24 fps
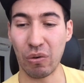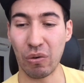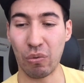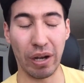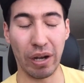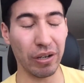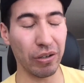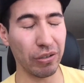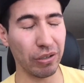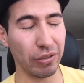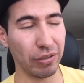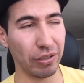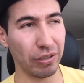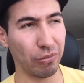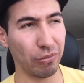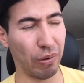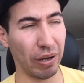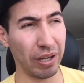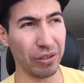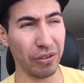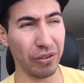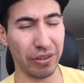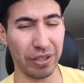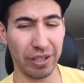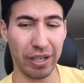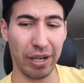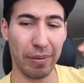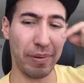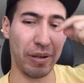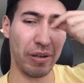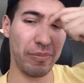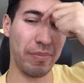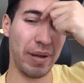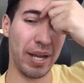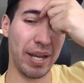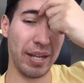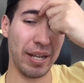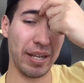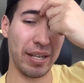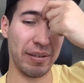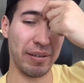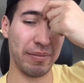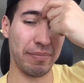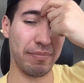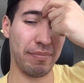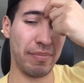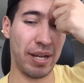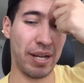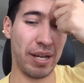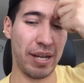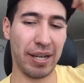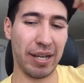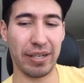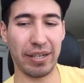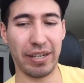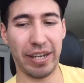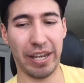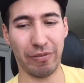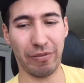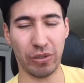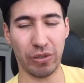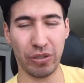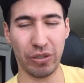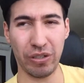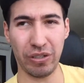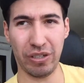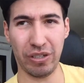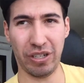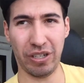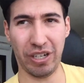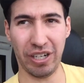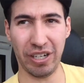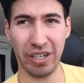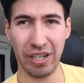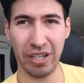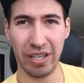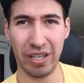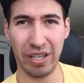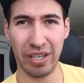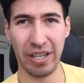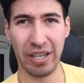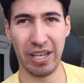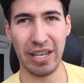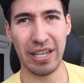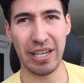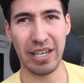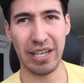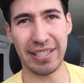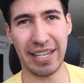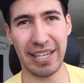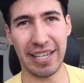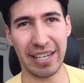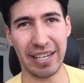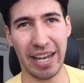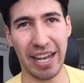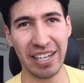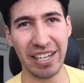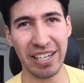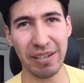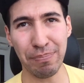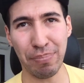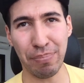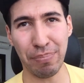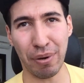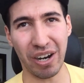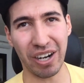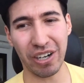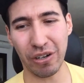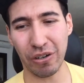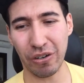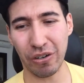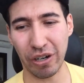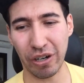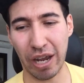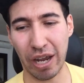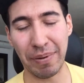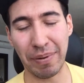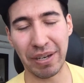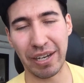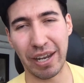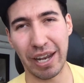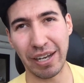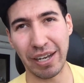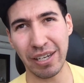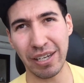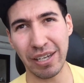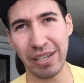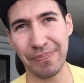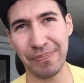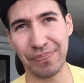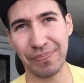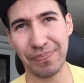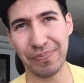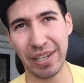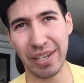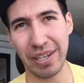So like one good thing about my neighborhood here is like any bar, or, I mean